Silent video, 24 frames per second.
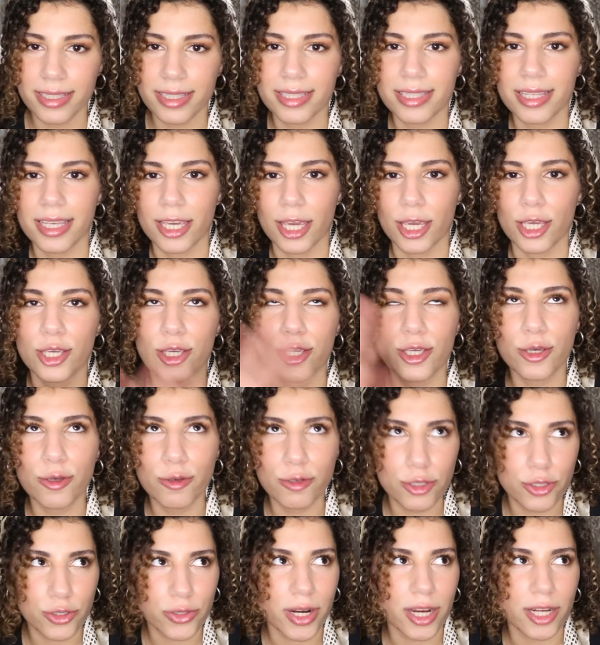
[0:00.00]
is like a
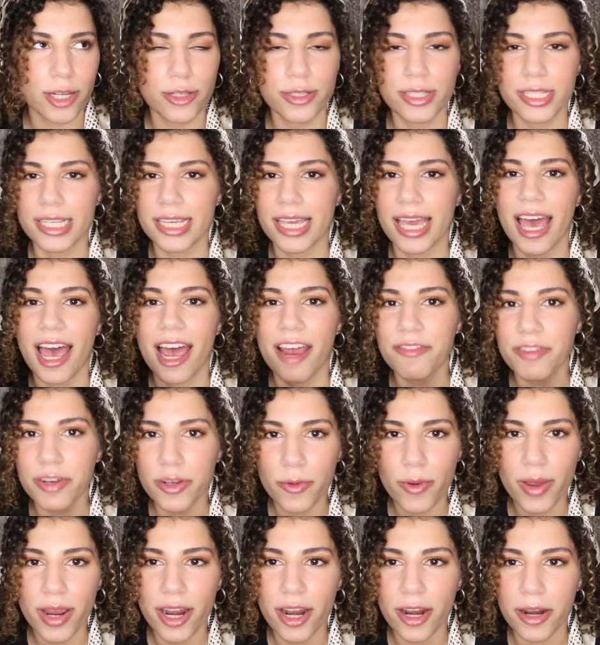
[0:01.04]
huge trend. You see it
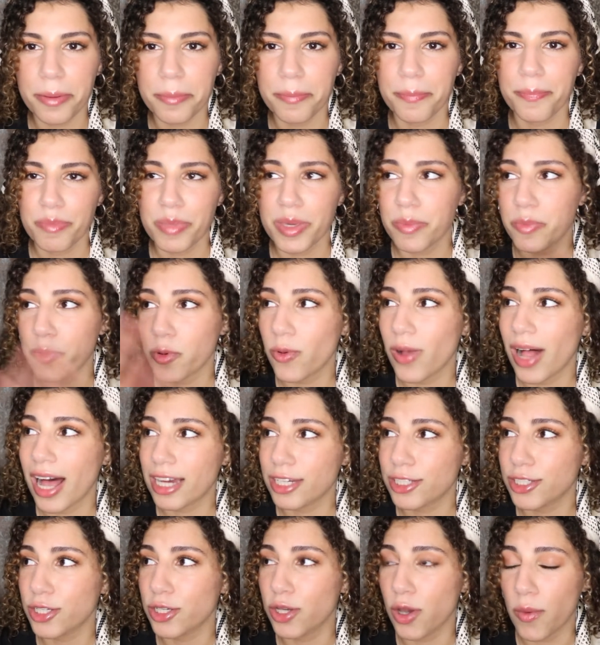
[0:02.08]
everywhere. People will
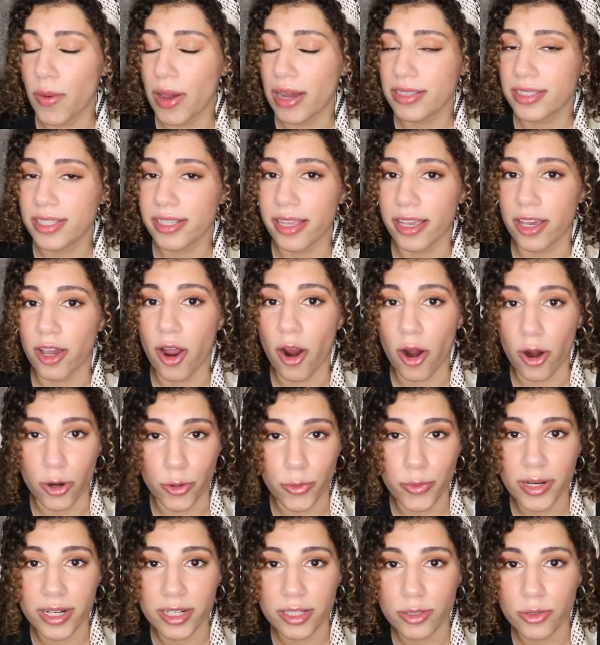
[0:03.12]
actually go out to like
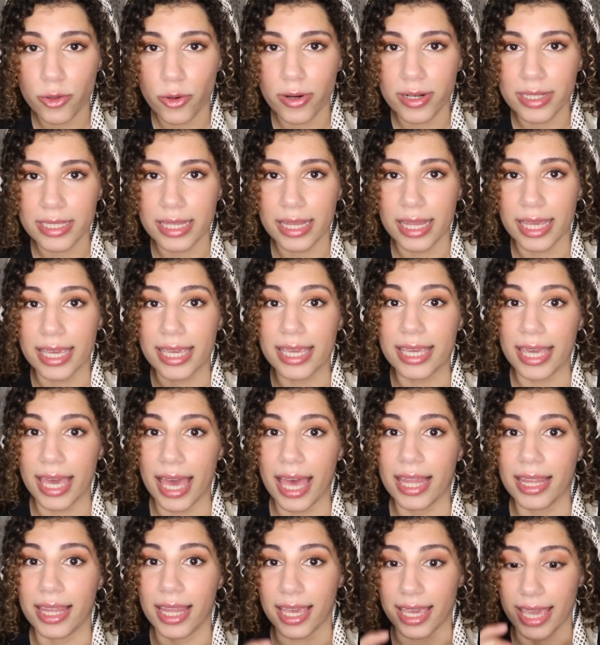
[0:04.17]
hardware stores and like
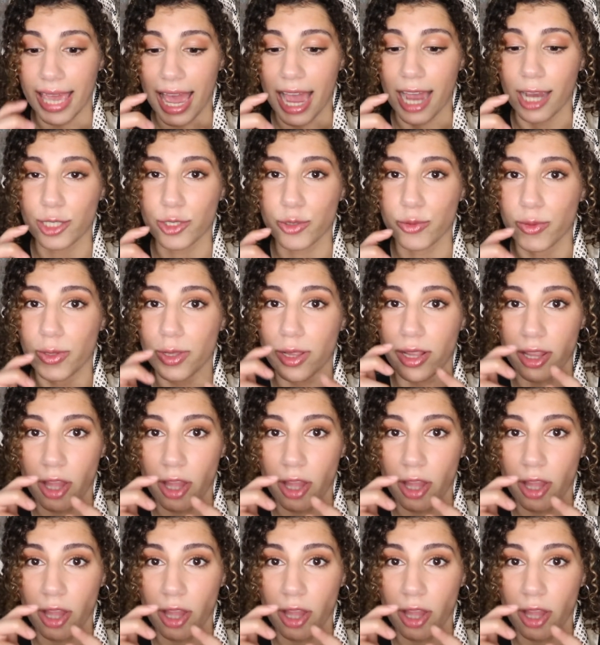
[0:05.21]
get like actual